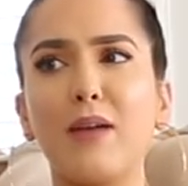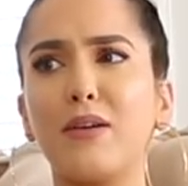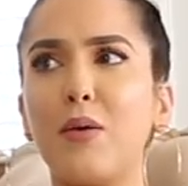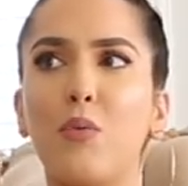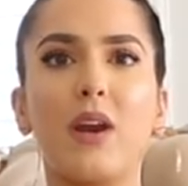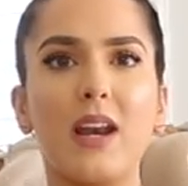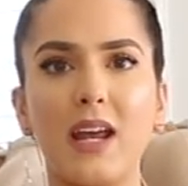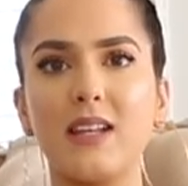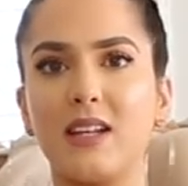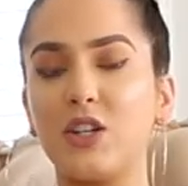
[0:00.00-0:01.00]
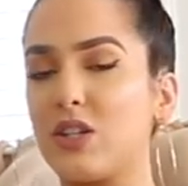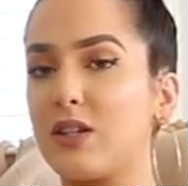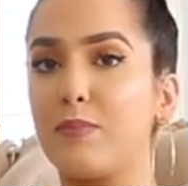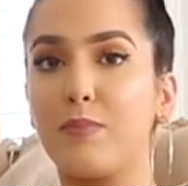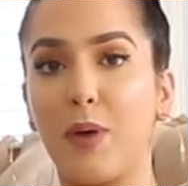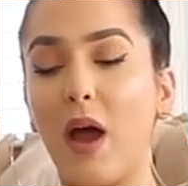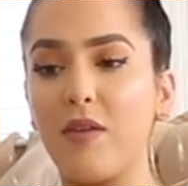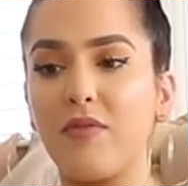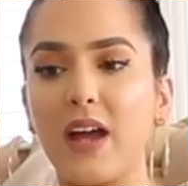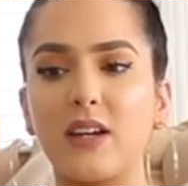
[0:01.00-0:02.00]
I don't know what it is. They're just
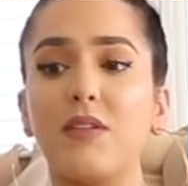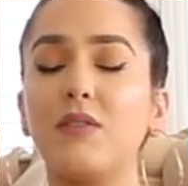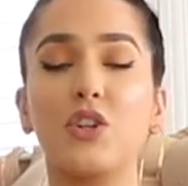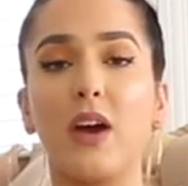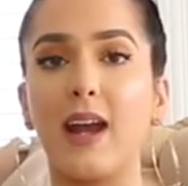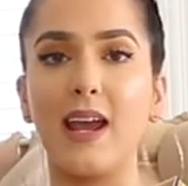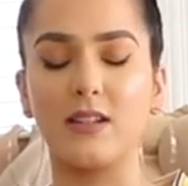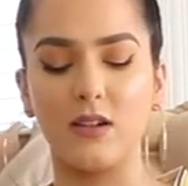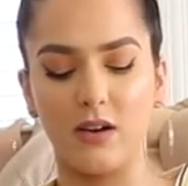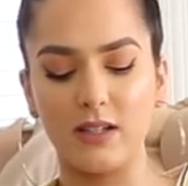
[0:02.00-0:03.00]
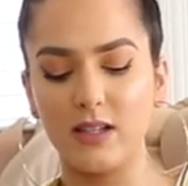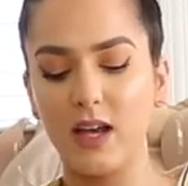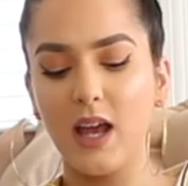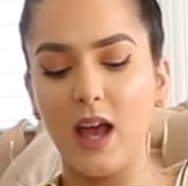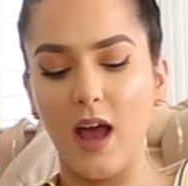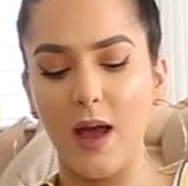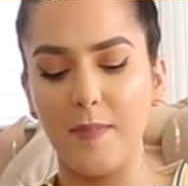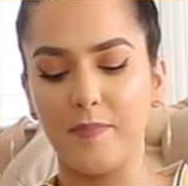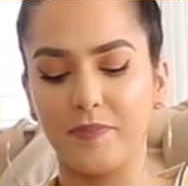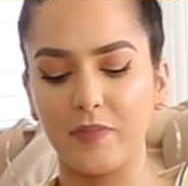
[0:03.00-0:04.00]
perfect. I've even tried
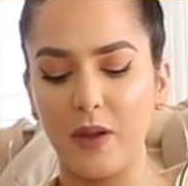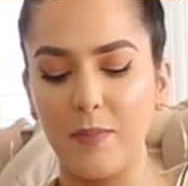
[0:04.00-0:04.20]
ASOS.